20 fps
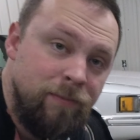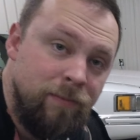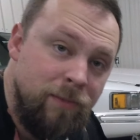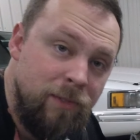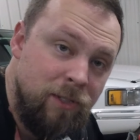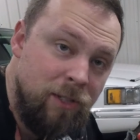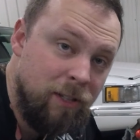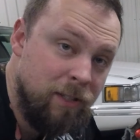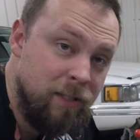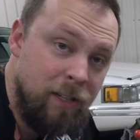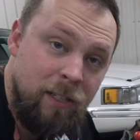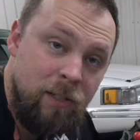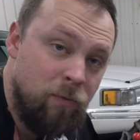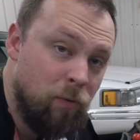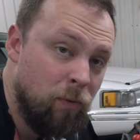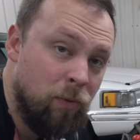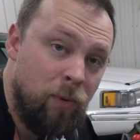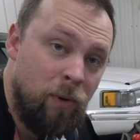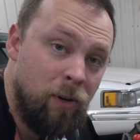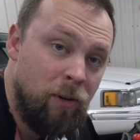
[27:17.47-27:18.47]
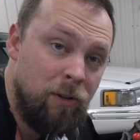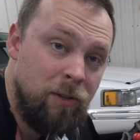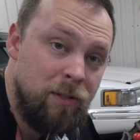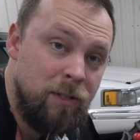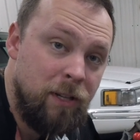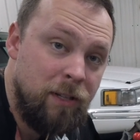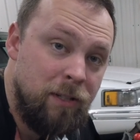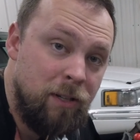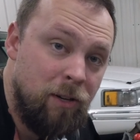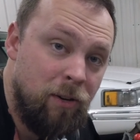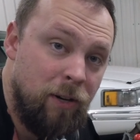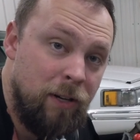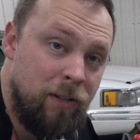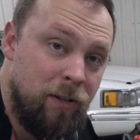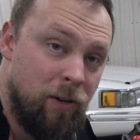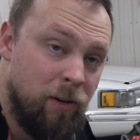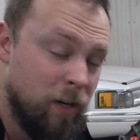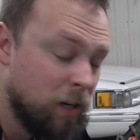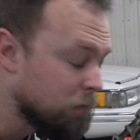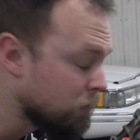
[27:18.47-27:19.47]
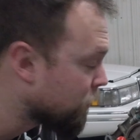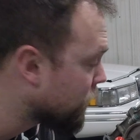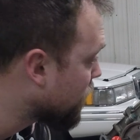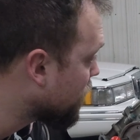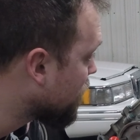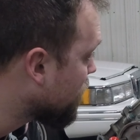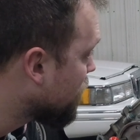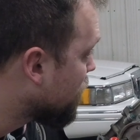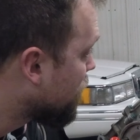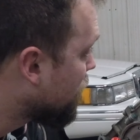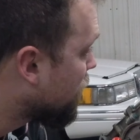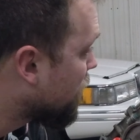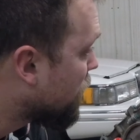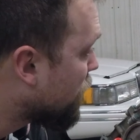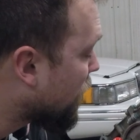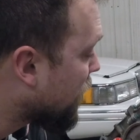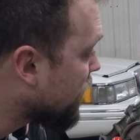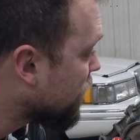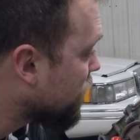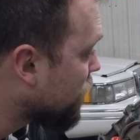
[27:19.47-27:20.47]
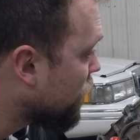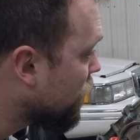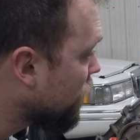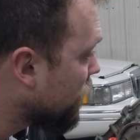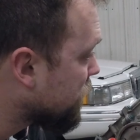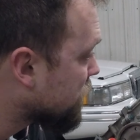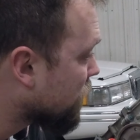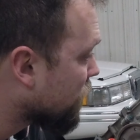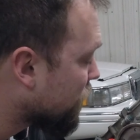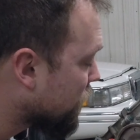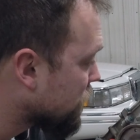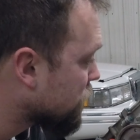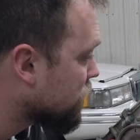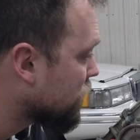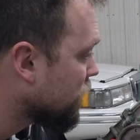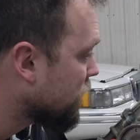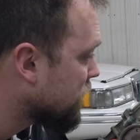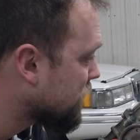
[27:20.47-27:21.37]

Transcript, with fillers: successful 360 degree turn, everybody. Bank 2 is officially